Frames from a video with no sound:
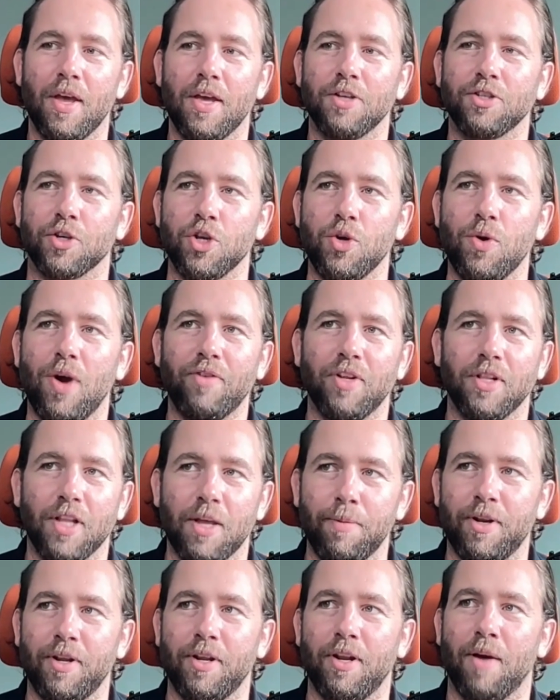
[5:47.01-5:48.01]
So you have a
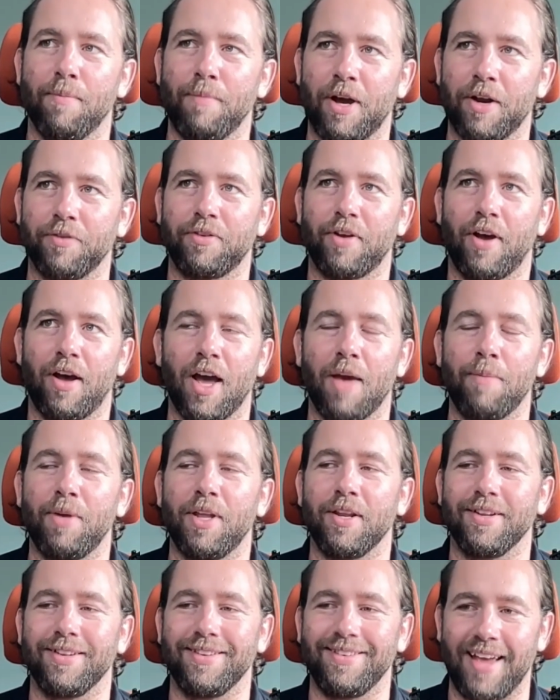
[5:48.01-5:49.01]
limited amount of time in
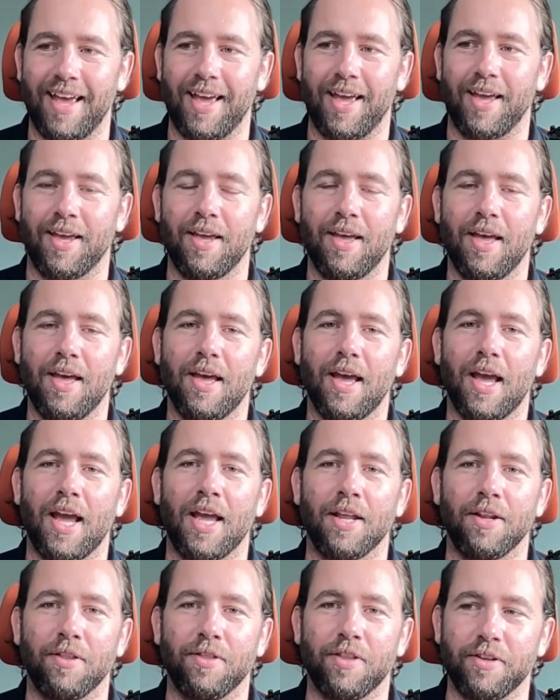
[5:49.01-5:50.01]
a day,
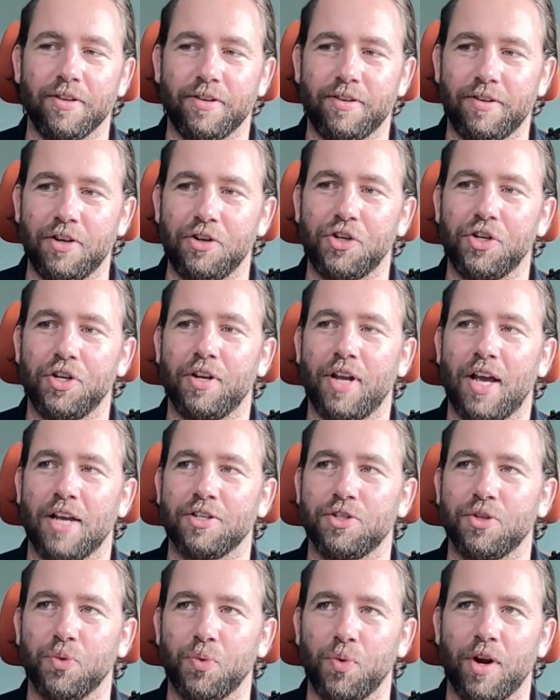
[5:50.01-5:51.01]
and the decision as
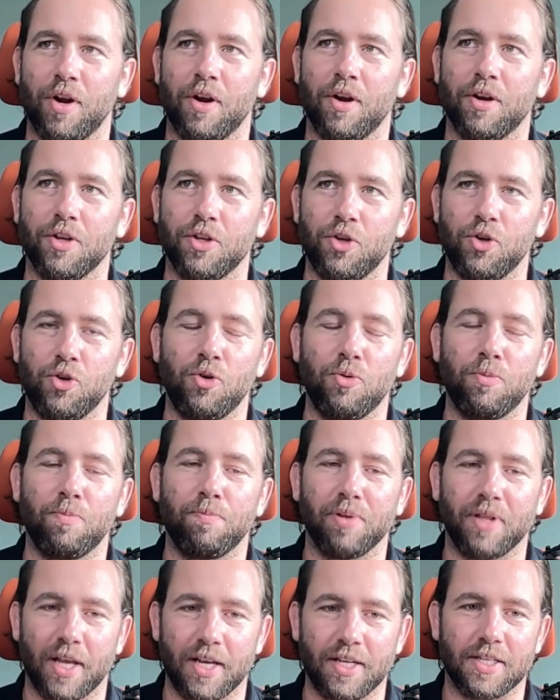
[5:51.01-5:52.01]
to where you
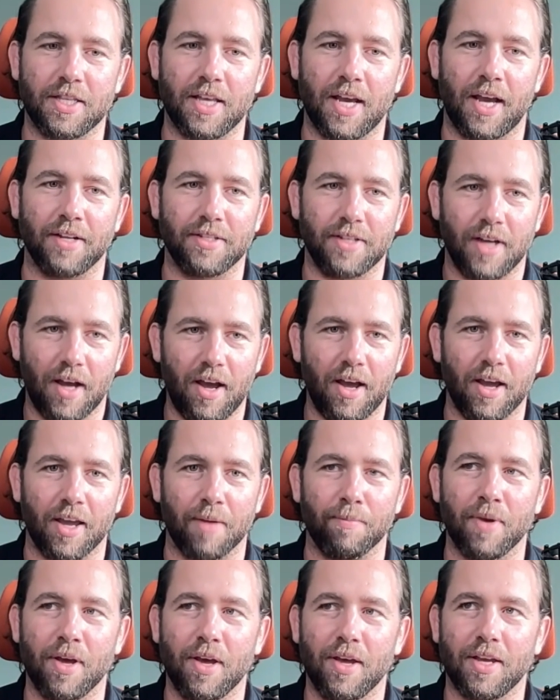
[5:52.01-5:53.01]
place that
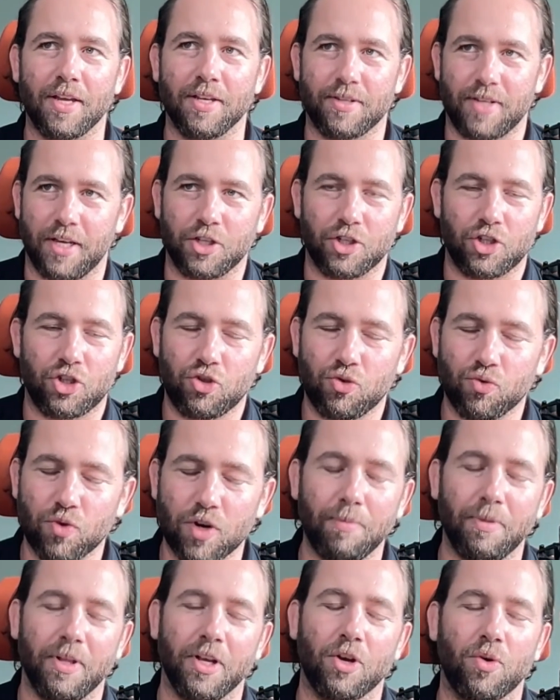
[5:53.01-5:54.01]
time is
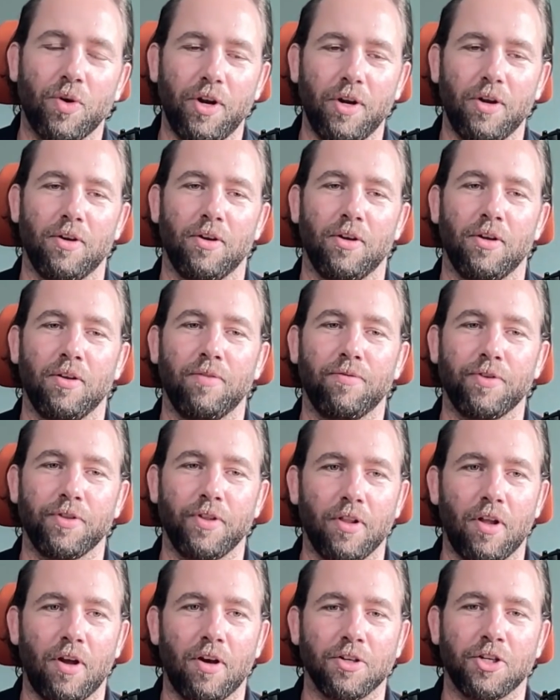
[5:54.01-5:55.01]
extremely critical for
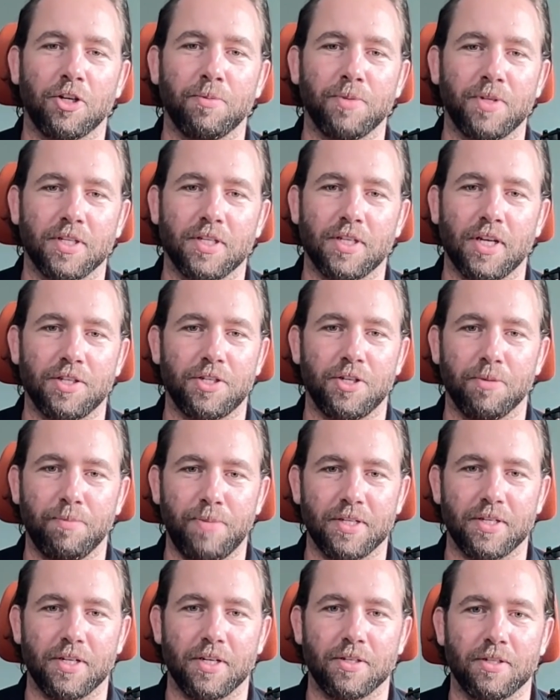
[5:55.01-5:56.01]
the long-term success of your
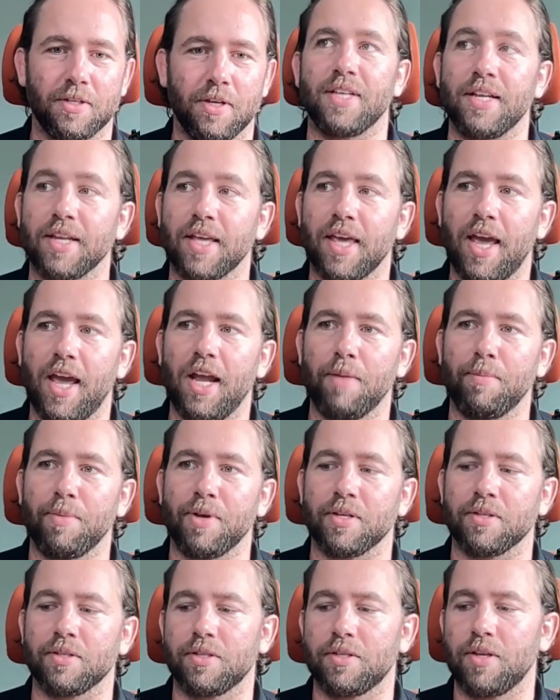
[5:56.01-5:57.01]
business. In
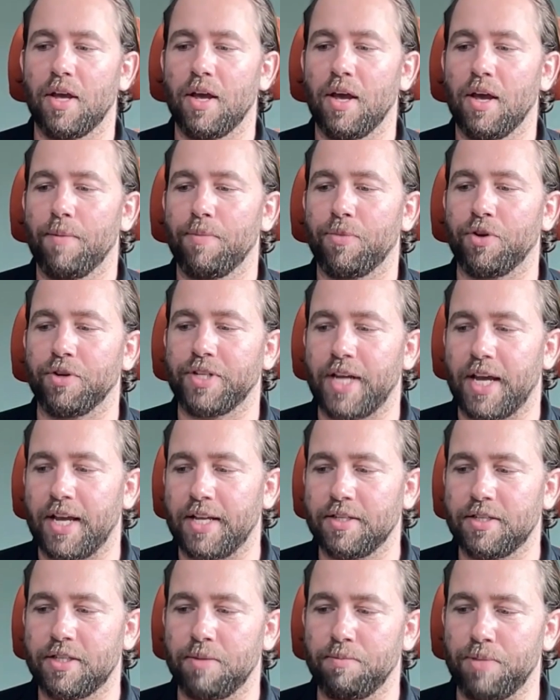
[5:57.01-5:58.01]
cannabis, there
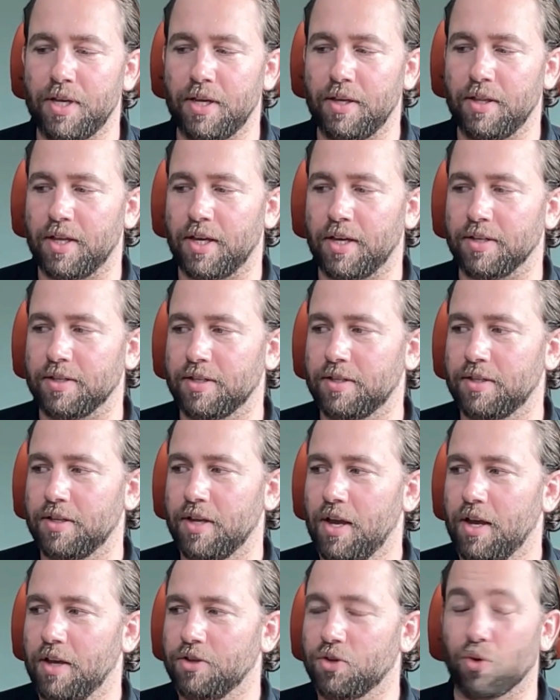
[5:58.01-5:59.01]
tends to be this
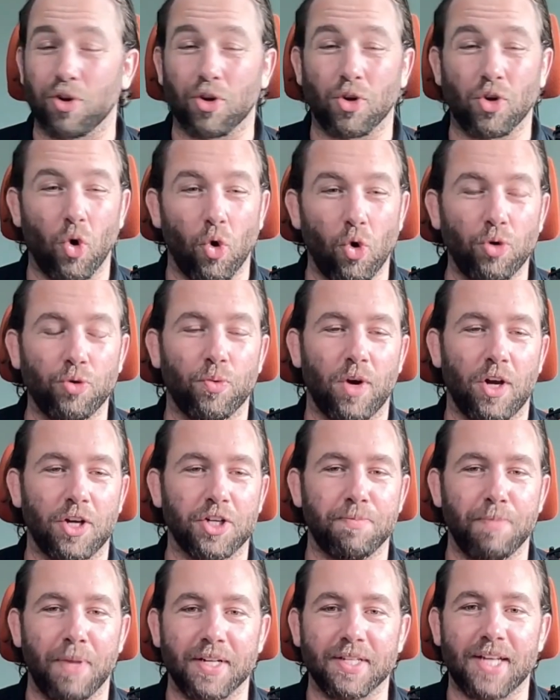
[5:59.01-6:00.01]
sort of gold
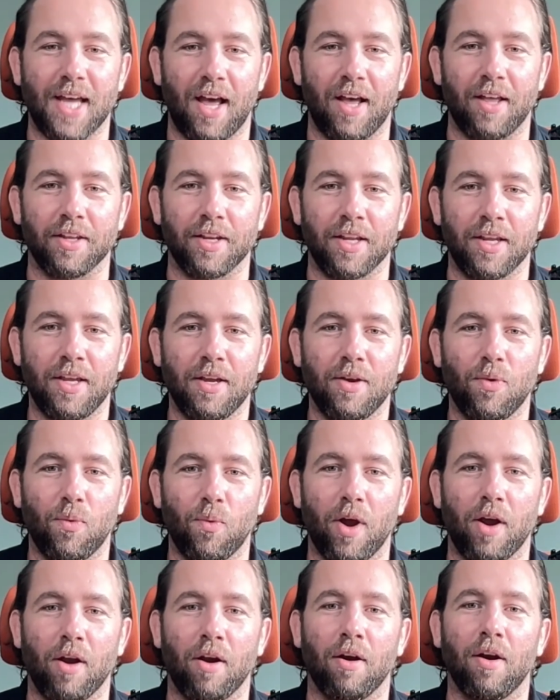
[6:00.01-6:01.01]
rush mentality
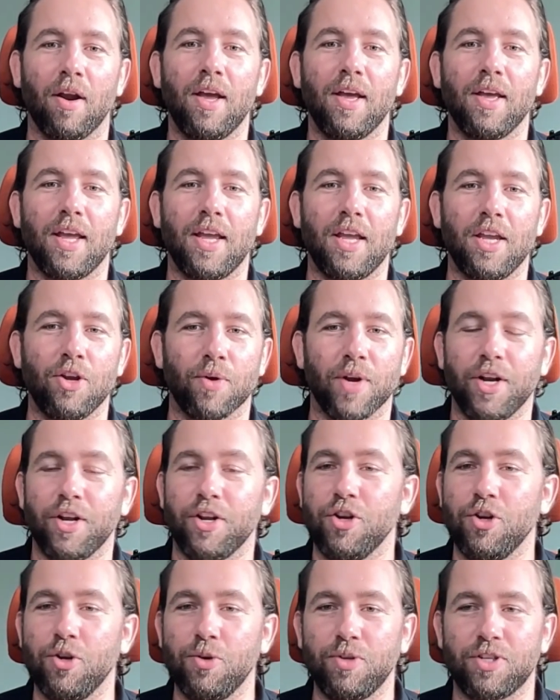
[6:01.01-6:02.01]
where you're in a
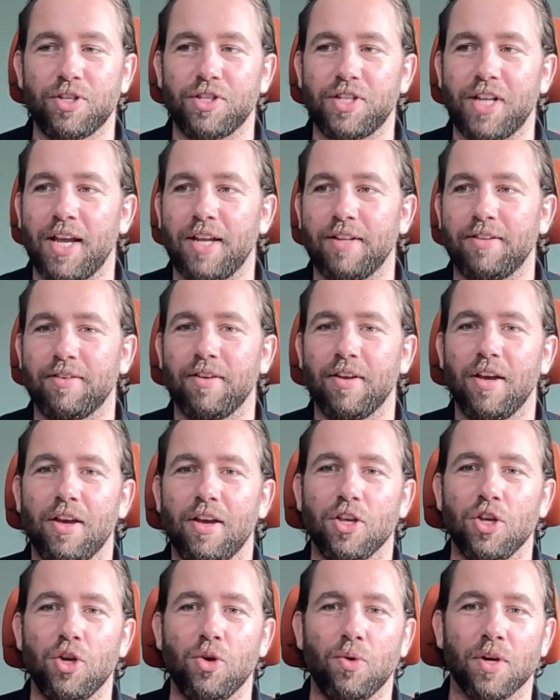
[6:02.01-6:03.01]
new state,
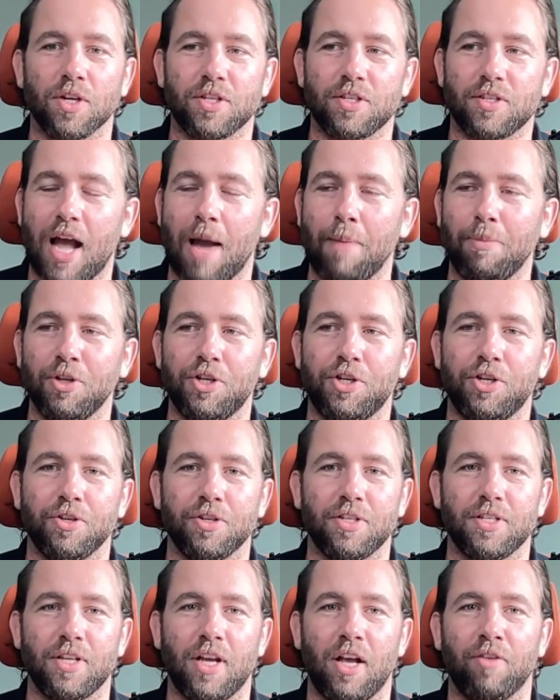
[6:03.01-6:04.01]
you establish
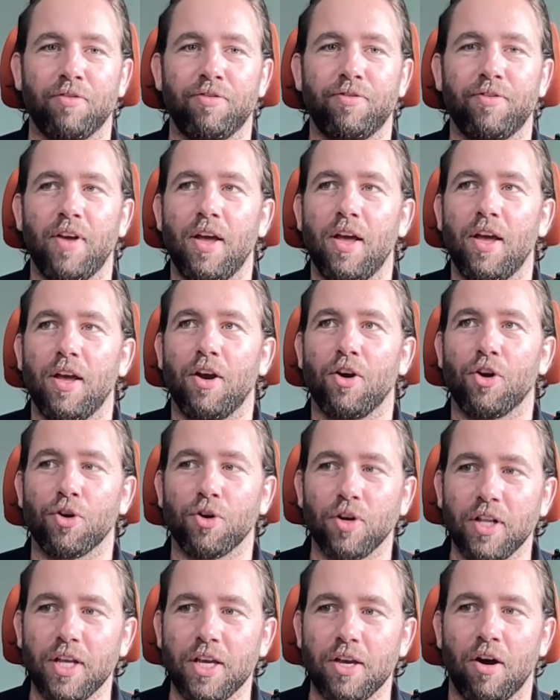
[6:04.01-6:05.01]
yourself
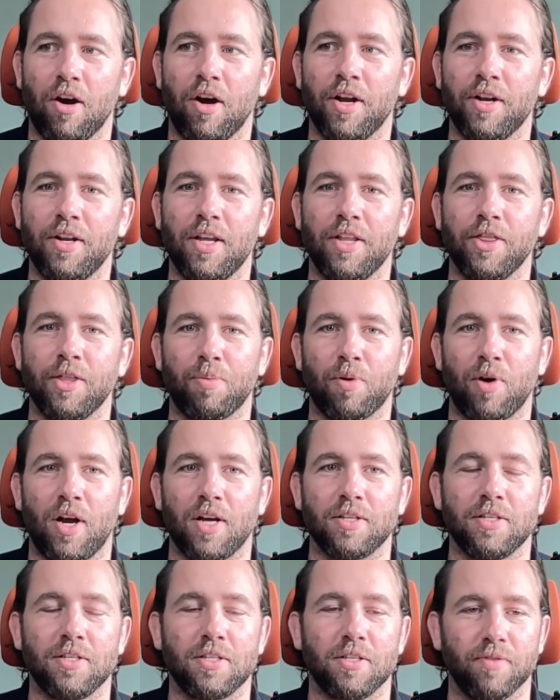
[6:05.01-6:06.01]
early on in the
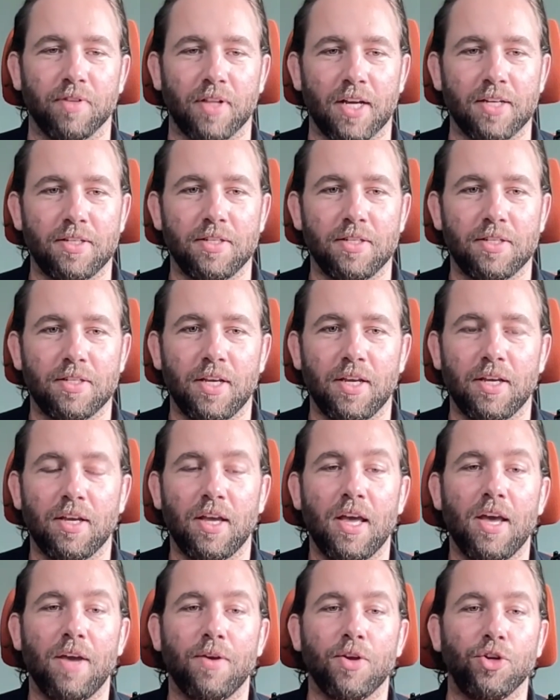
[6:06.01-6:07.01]
process of licensing.
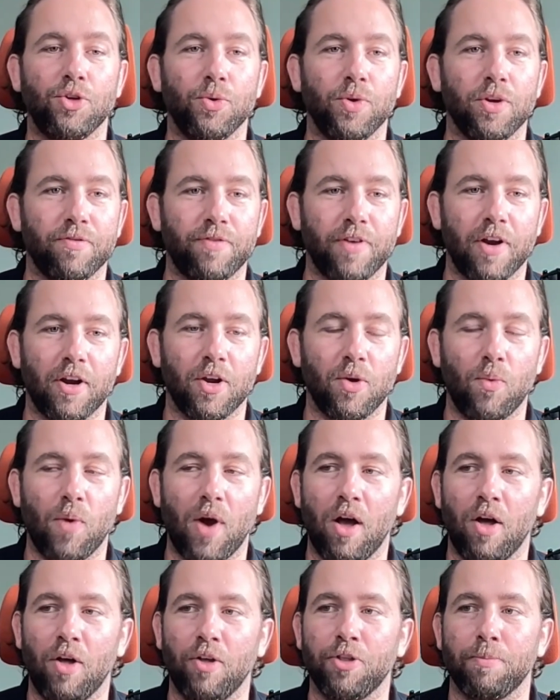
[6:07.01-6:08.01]
You're doing very
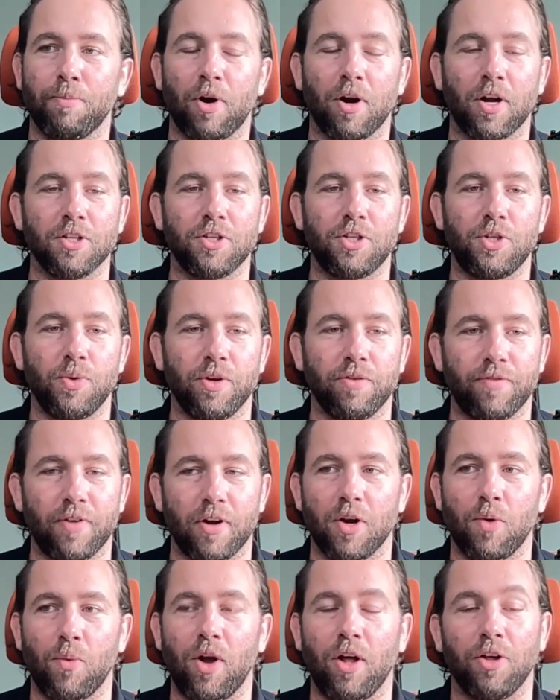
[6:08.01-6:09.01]
well. The market's doing
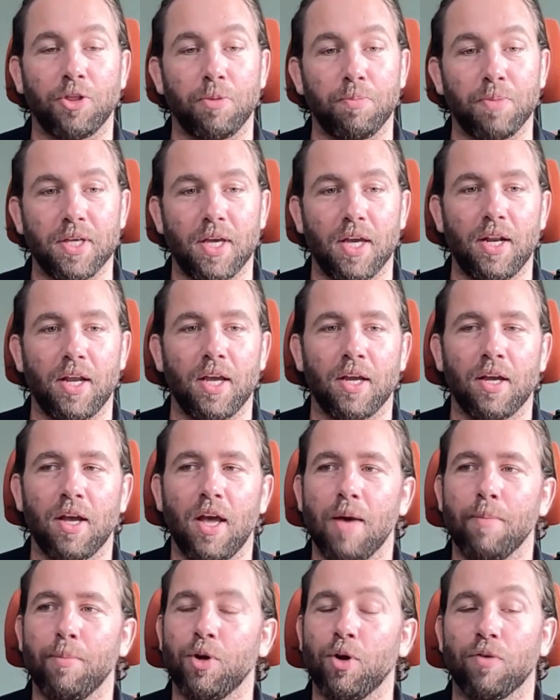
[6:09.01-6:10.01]
very well at the beginning,
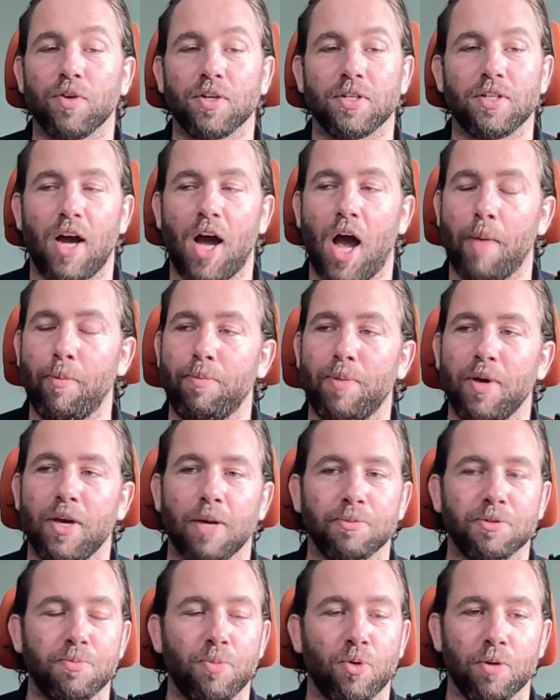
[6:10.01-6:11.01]
but over time it
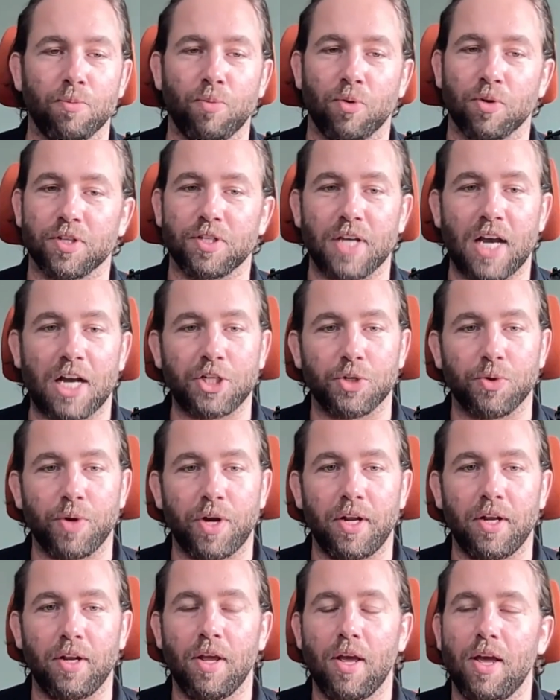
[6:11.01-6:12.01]
becomes more and more
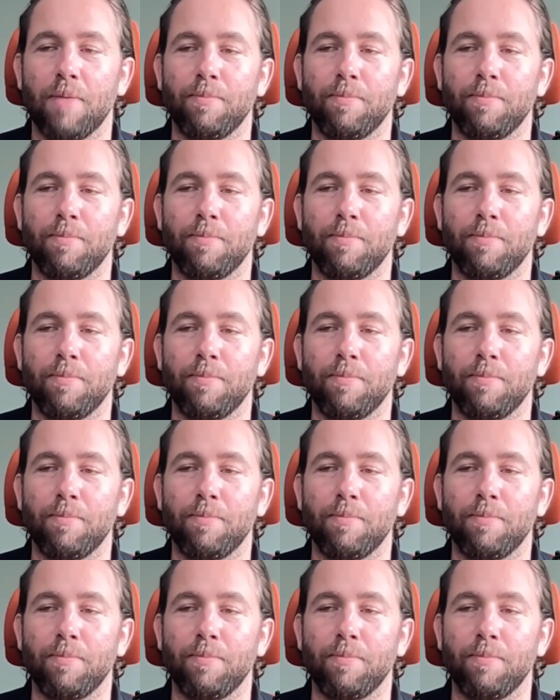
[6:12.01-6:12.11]
saturated.